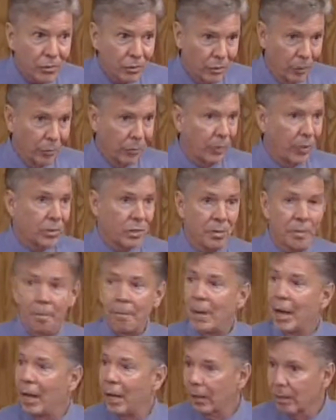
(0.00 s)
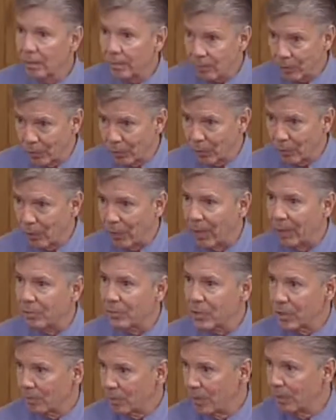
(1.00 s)
There are some model
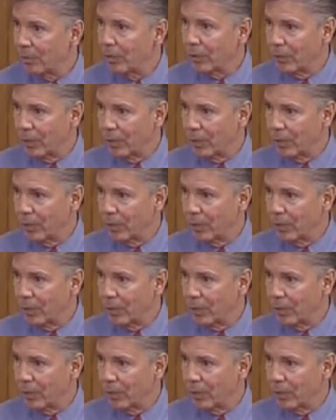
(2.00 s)
programs that people are